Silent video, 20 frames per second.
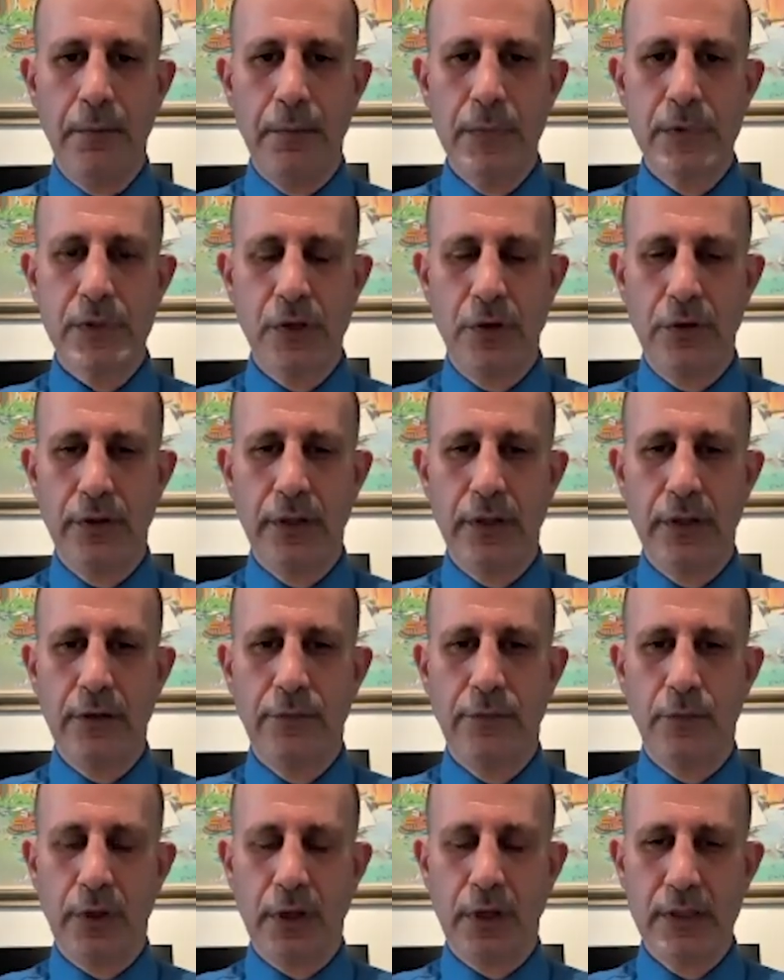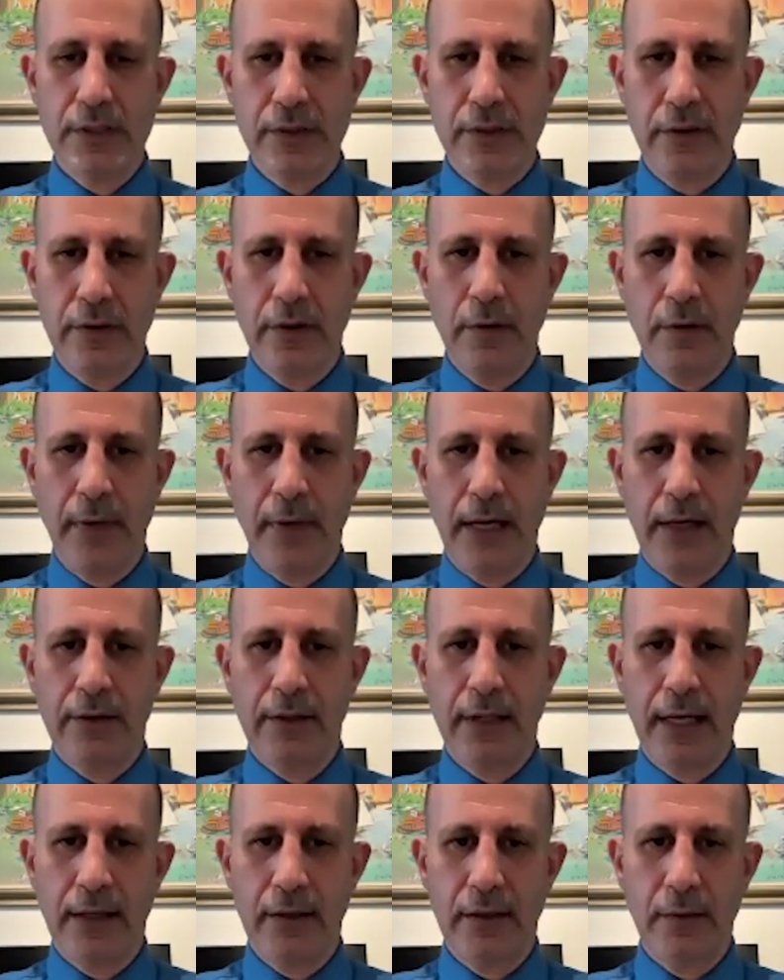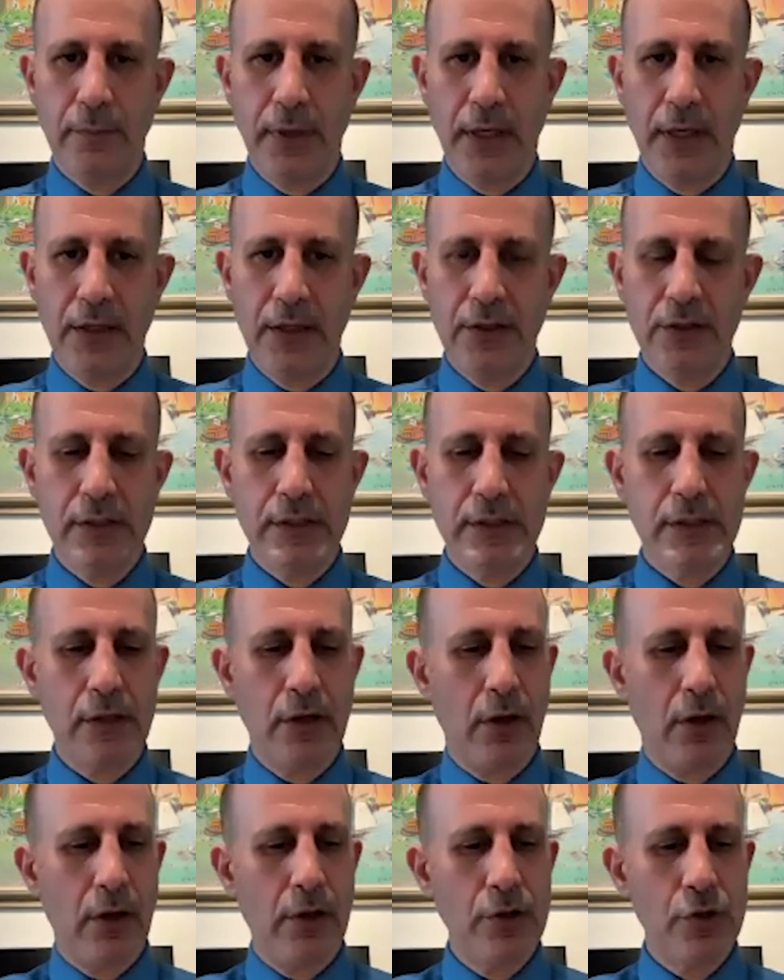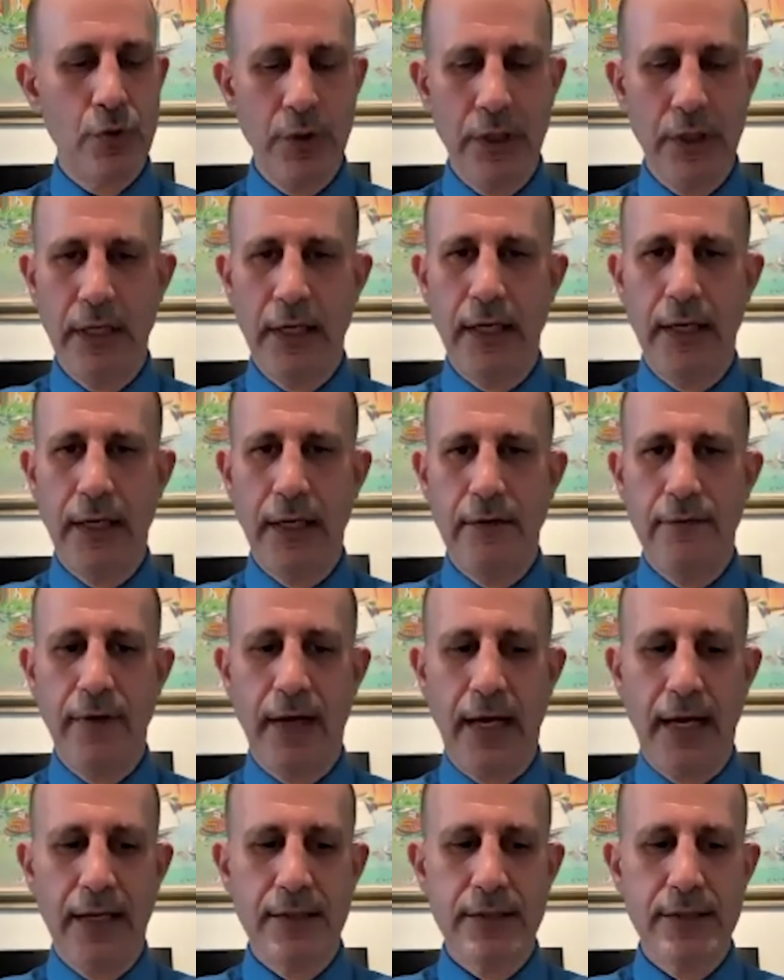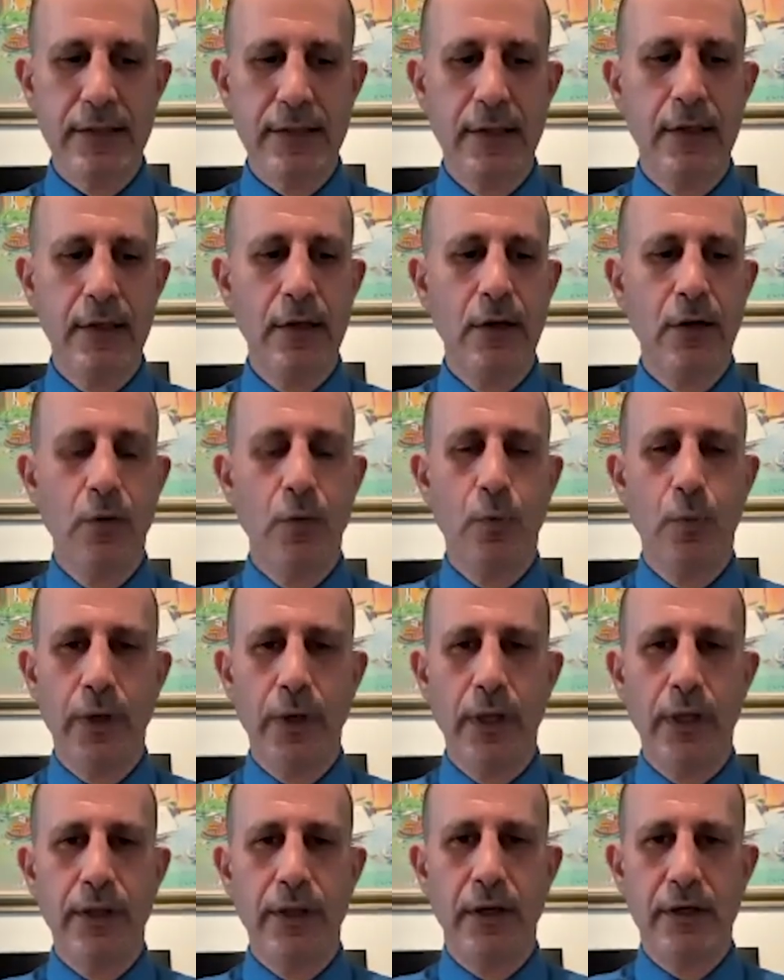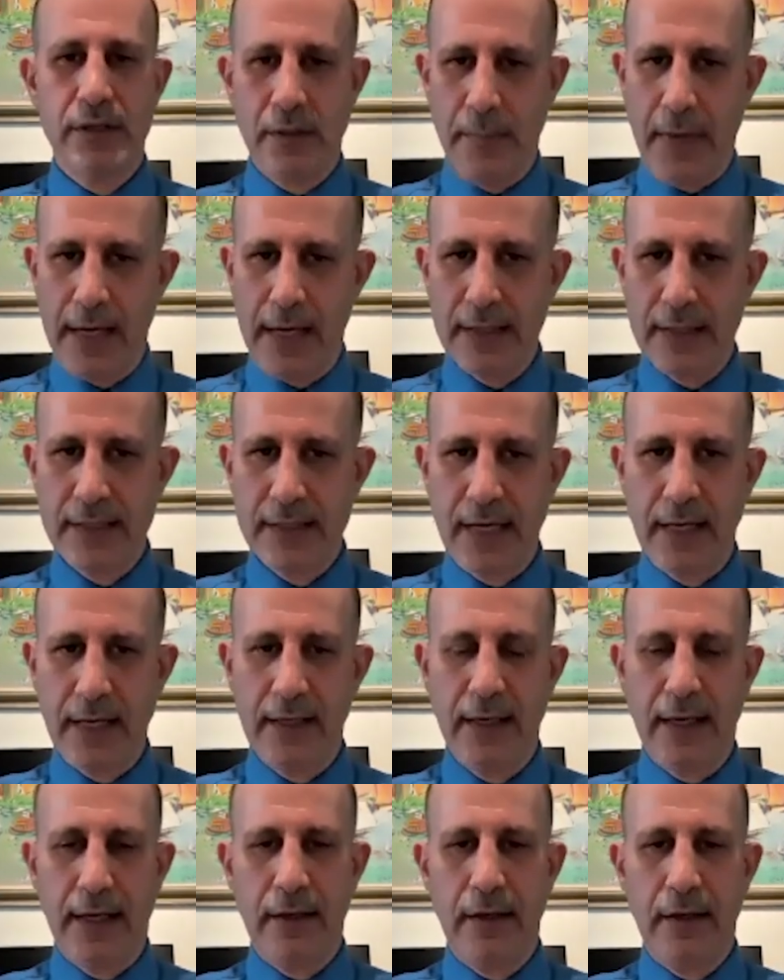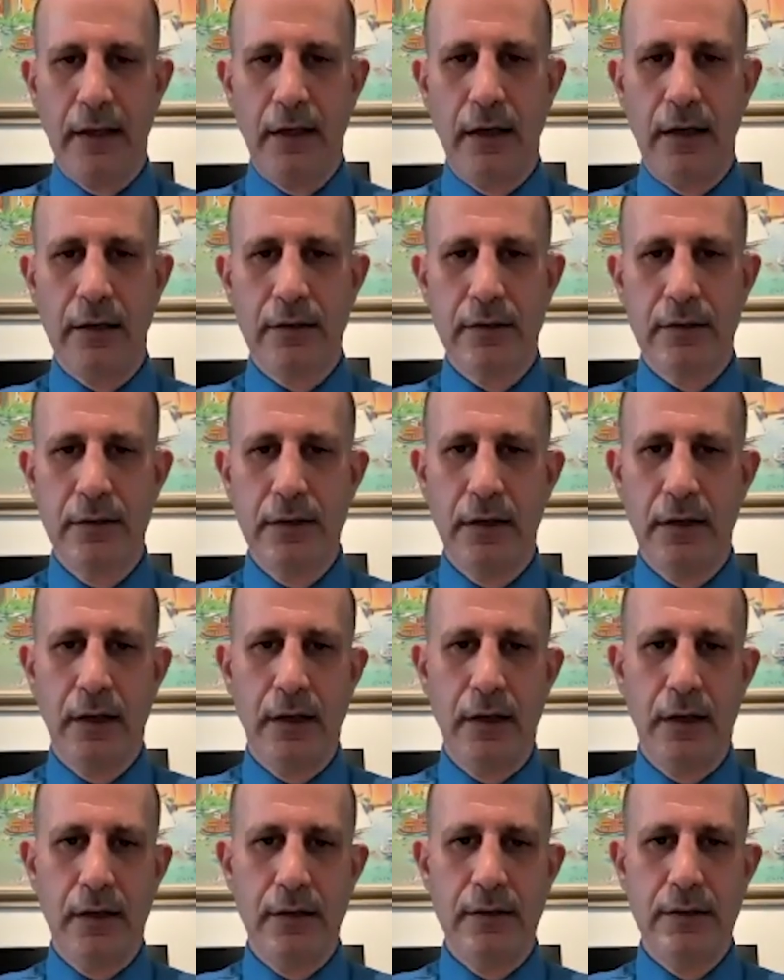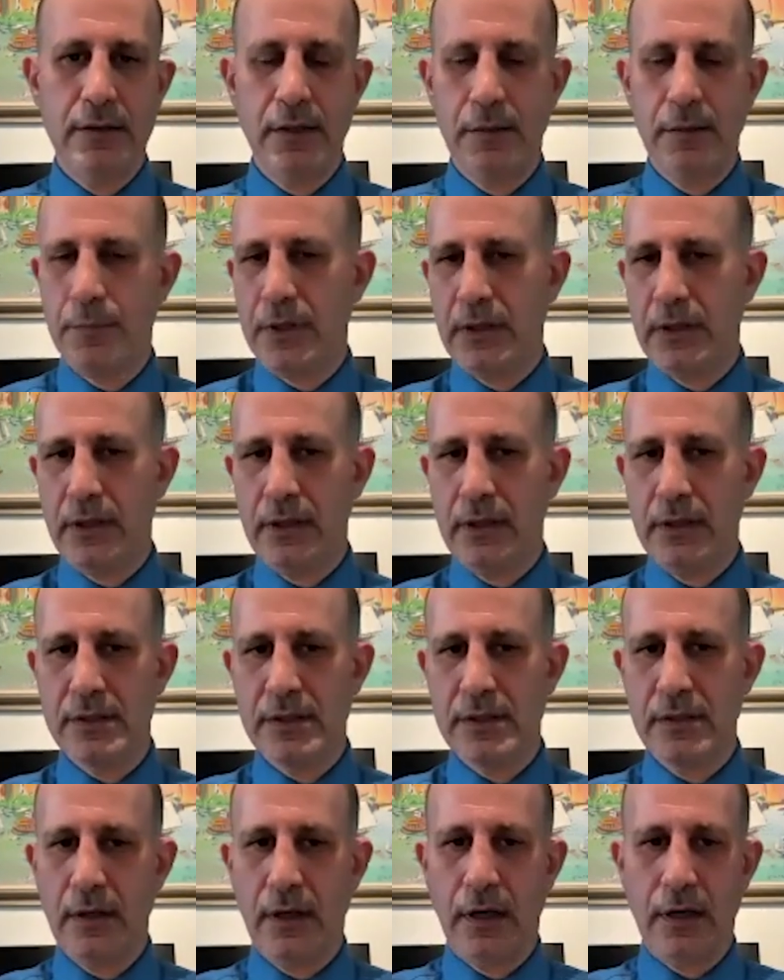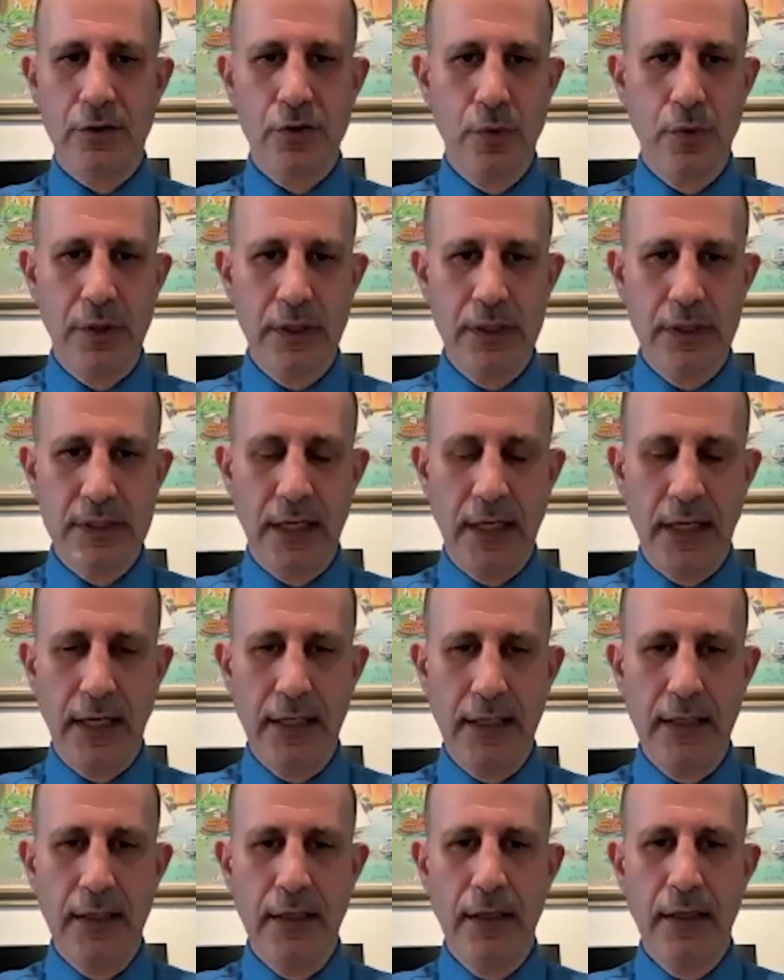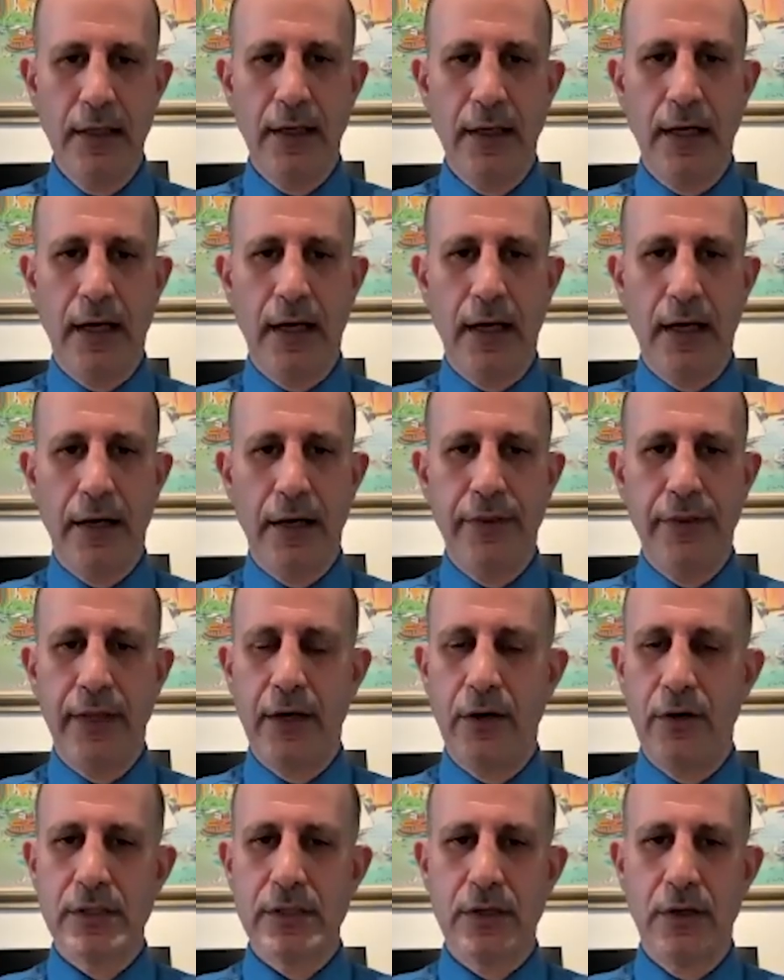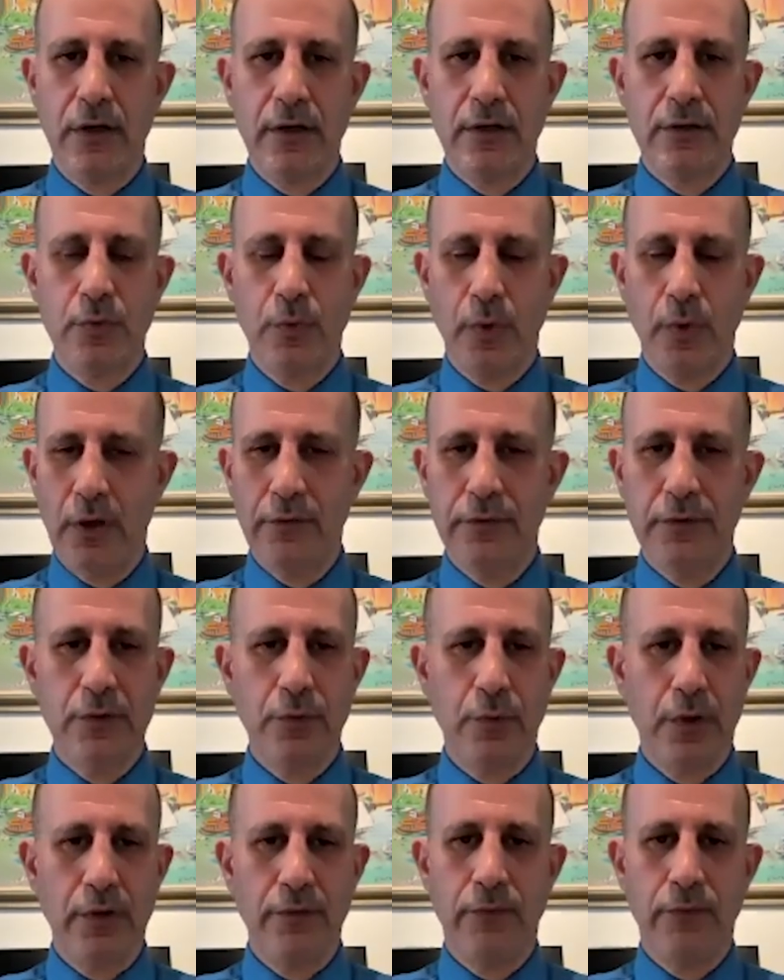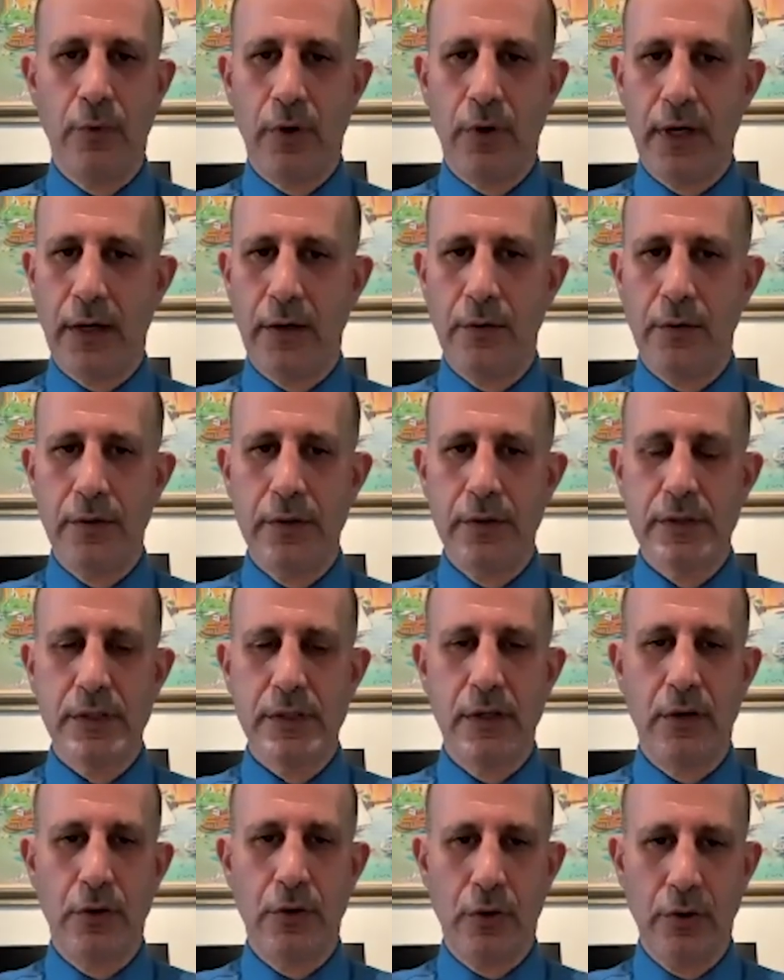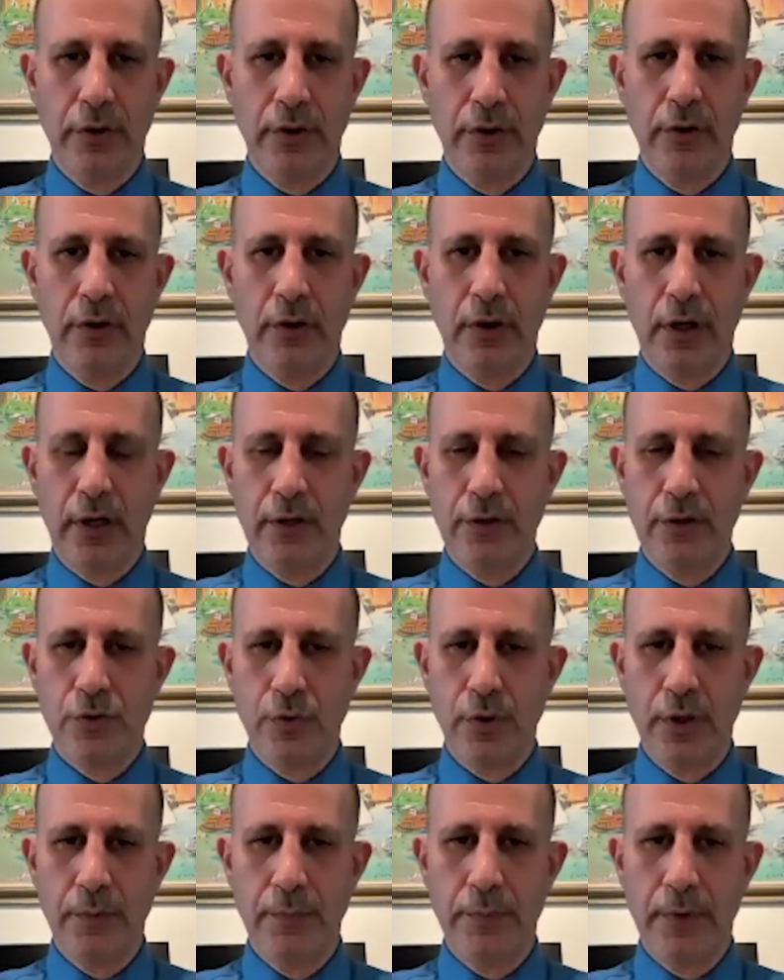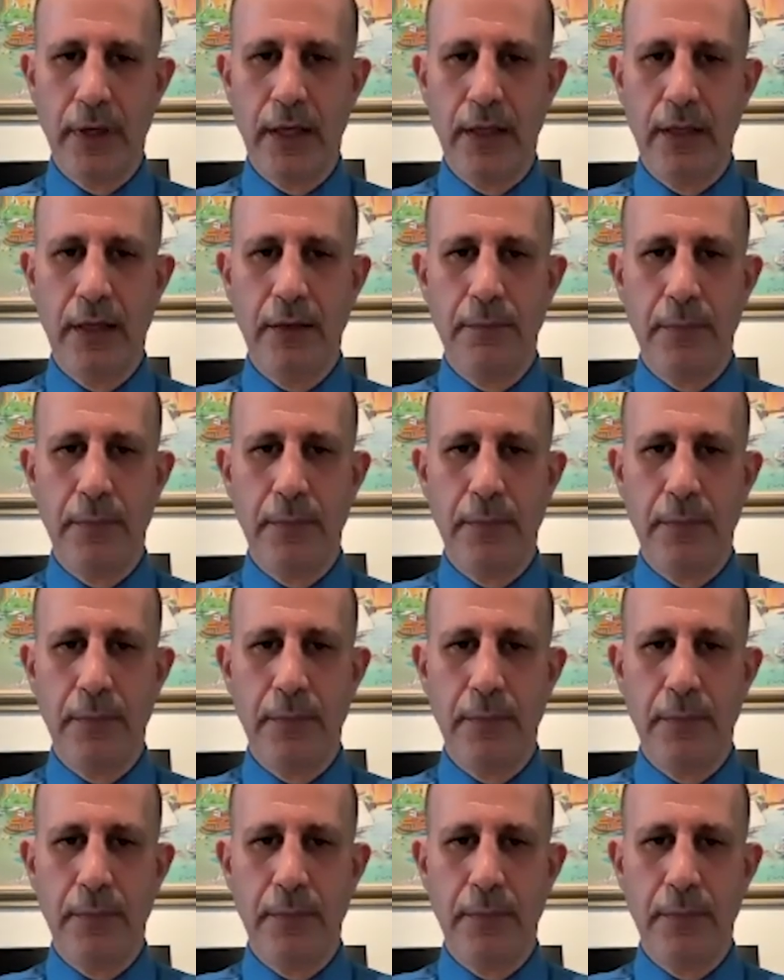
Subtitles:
Certainly, if we're concerned about that, the patients are treated in advance with a somatostatin analog, typically octreotide. They are started 12 to 24 hours earlier on a drip and then